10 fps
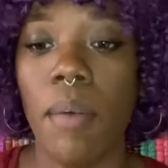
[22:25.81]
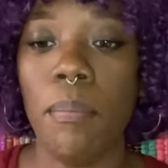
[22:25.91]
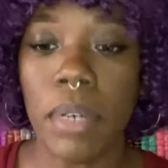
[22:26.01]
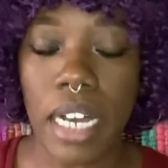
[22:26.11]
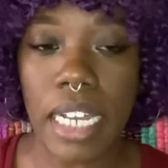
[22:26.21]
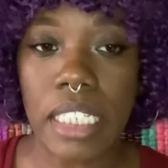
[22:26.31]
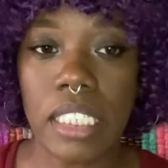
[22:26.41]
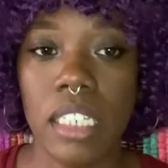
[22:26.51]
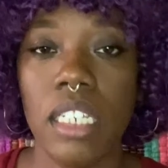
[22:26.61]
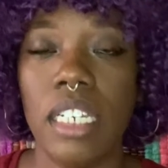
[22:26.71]
but
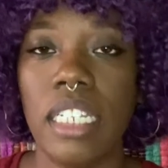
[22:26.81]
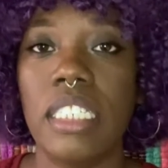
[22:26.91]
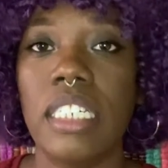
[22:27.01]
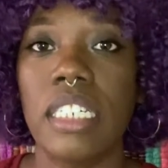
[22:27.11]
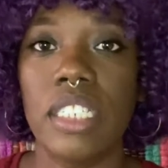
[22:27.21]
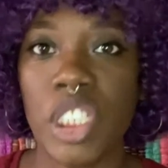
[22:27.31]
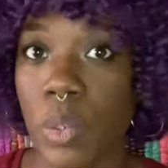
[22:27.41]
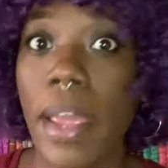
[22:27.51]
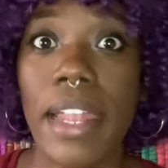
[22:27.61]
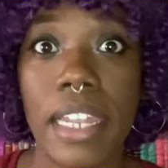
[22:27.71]
it is a
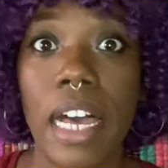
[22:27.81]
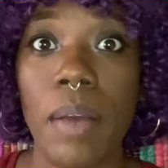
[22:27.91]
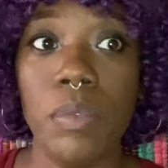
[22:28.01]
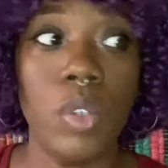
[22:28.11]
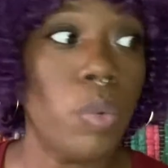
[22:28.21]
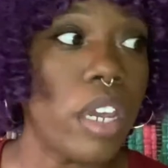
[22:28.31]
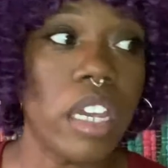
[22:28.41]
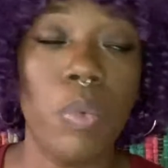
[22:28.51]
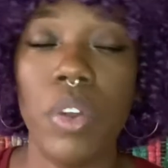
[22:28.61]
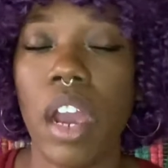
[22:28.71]
straighten up to where
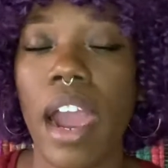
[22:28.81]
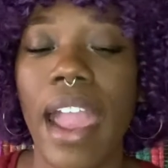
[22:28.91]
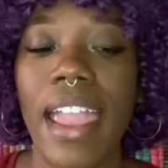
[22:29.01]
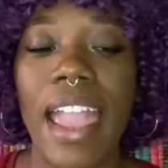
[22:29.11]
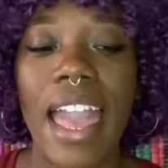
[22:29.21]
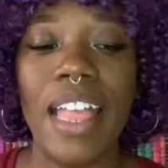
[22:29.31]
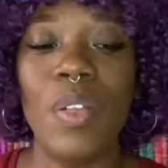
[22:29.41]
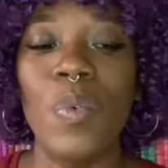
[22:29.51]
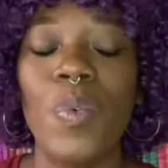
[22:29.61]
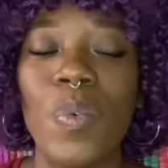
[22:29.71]
we're at.
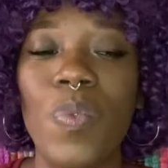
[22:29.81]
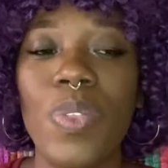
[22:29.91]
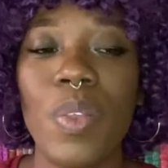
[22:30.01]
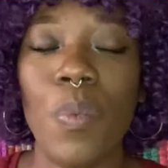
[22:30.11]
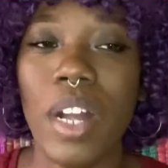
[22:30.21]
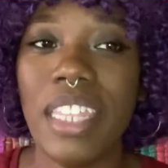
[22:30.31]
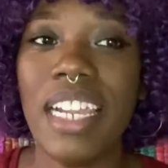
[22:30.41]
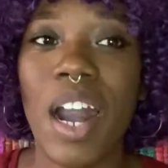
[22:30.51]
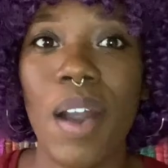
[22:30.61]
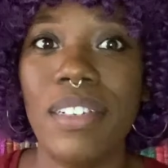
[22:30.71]
And one thing
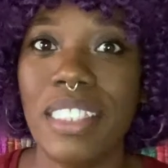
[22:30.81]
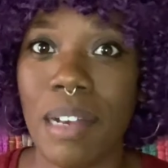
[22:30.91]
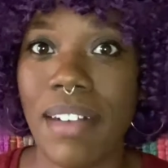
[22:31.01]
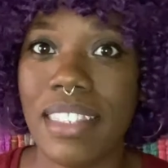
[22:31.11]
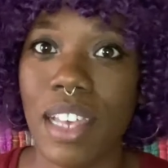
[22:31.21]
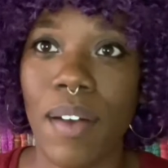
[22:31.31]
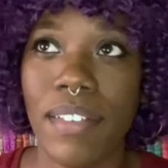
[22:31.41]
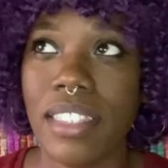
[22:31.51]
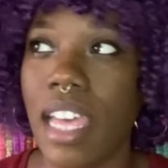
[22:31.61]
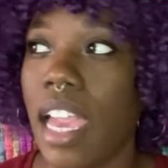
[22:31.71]
I always tell myself
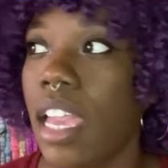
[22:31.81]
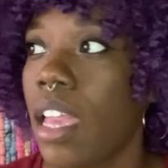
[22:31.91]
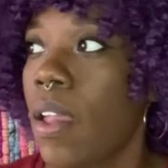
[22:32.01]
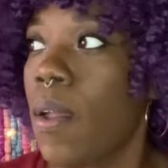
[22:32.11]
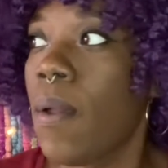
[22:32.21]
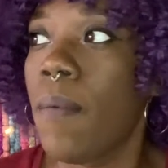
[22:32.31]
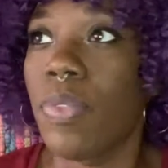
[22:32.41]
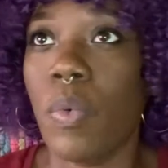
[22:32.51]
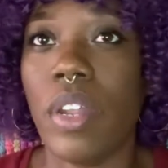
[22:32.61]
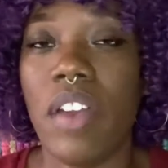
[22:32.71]
is like,
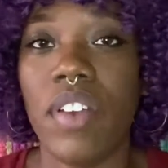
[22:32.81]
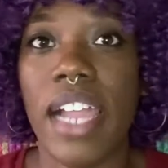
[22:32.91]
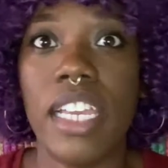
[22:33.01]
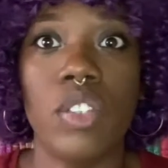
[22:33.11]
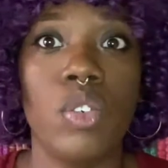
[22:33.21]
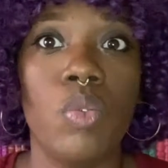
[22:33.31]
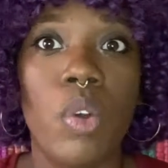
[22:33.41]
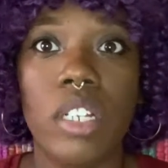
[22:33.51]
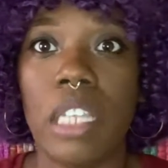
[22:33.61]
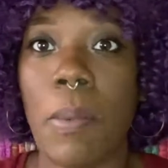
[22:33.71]
whenever I get too
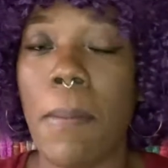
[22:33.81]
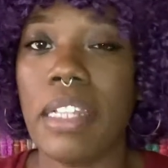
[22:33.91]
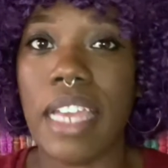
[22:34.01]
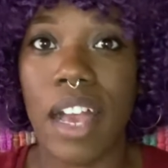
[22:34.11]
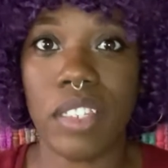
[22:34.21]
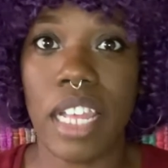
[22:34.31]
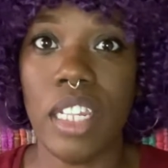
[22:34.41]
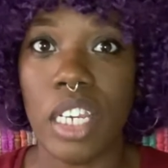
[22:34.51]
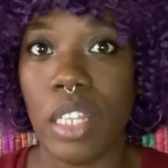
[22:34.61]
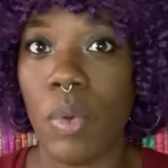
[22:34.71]
worked up about the house not
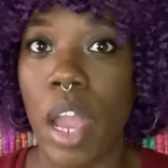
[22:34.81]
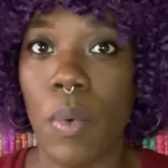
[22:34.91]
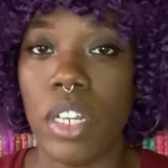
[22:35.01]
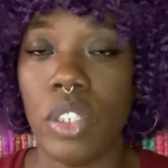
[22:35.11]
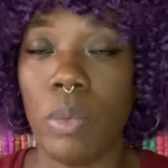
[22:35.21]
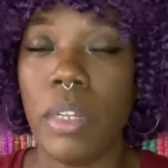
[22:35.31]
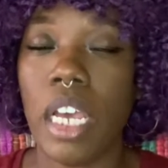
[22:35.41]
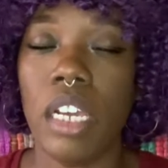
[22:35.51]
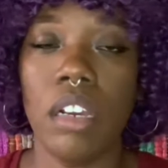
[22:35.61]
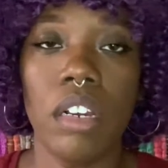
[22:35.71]
looking the way I want it to, be
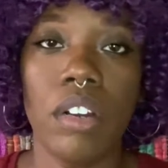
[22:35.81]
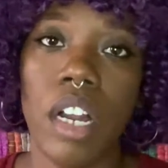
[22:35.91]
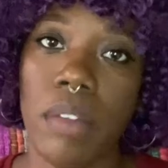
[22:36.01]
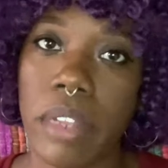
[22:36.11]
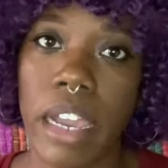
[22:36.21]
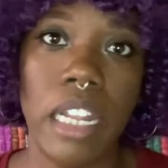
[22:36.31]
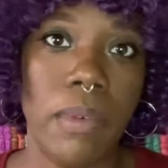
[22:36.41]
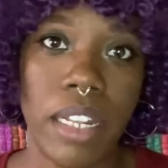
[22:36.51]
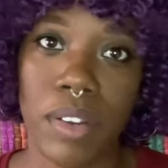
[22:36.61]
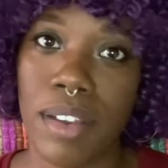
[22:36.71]
like, girl, calm down. Ain't
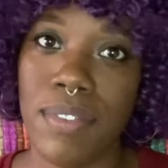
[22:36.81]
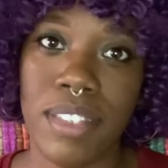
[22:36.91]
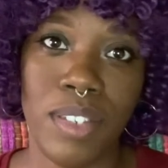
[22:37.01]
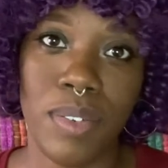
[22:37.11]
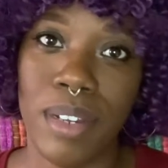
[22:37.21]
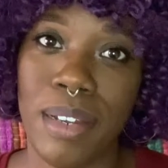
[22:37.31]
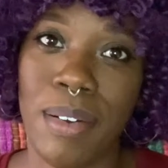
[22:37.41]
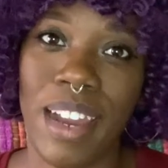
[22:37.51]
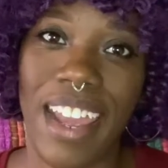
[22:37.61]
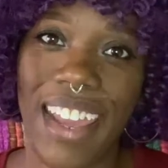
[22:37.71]
nobody gonna come visit you
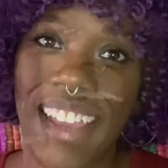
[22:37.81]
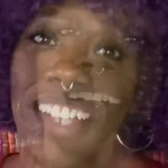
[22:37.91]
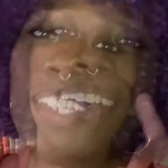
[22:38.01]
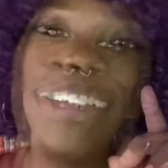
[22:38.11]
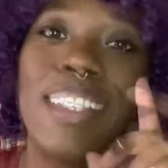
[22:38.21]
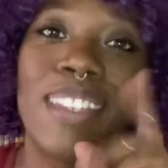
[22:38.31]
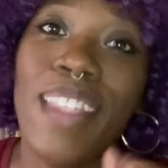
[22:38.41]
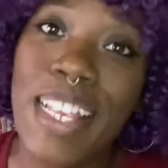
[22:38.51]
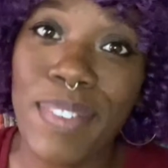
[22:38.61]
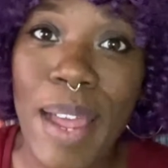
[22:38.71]
anyway. So
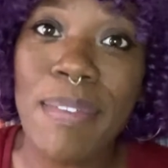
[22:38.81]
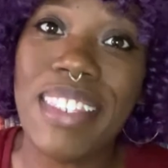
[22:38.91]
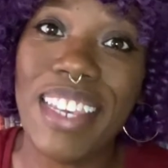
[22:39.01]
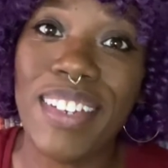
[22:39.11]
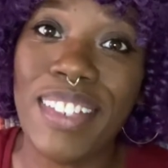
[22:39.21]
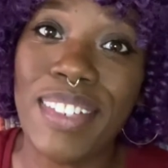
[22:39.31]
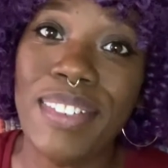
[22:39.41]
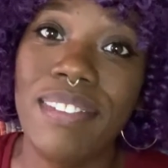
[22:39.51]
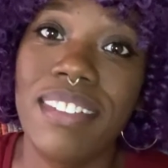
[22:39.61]
that's what I'm gonna tell you.